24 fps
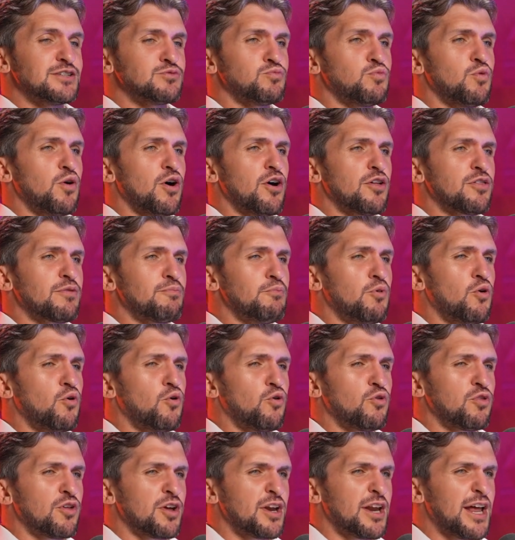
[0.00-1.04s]
is worth
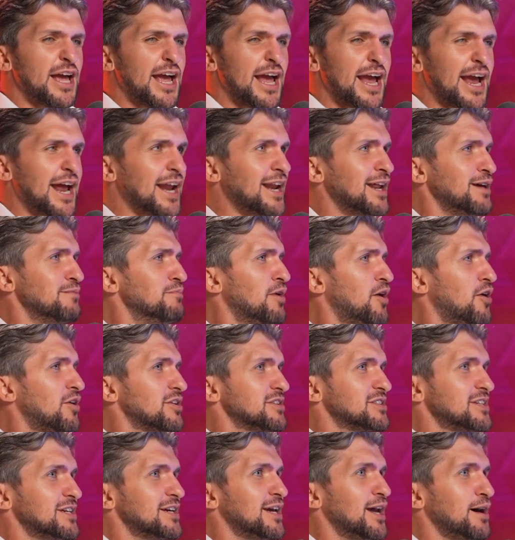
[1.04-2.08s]
more than any
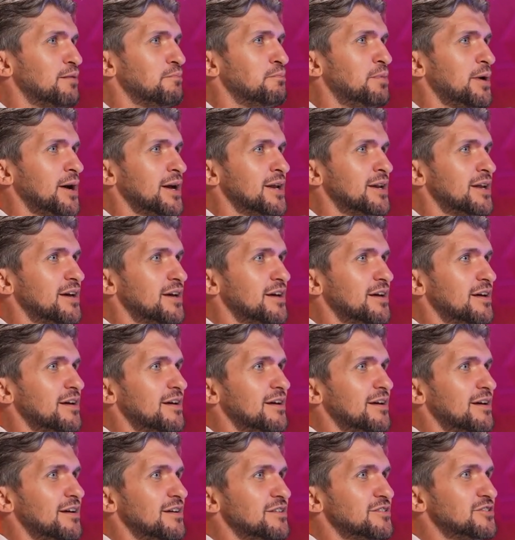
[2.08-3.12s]
marketing
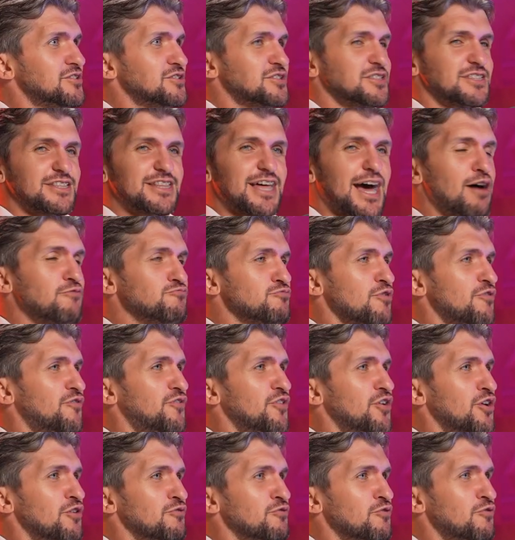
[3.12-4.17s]
campaign. Just that
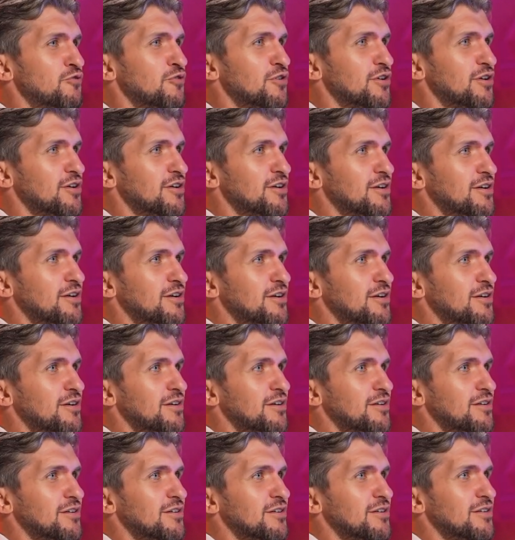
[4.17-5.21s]
referral.
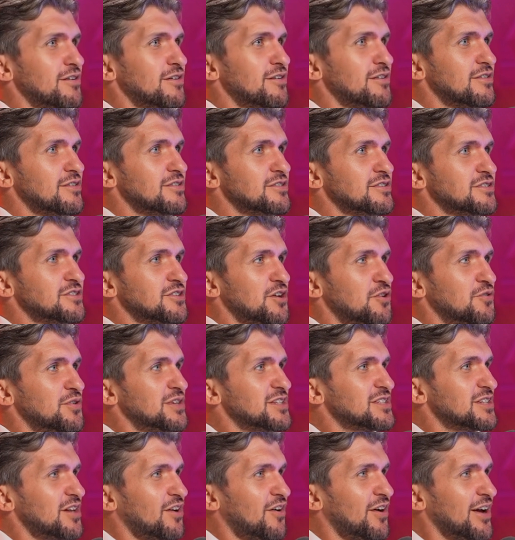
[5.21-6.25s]
So
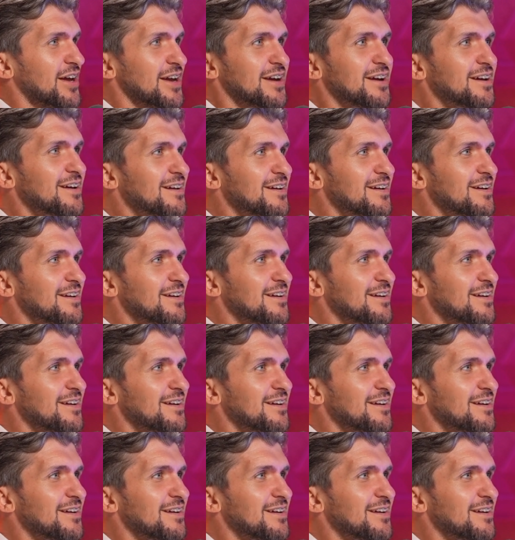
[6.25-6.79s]
it's like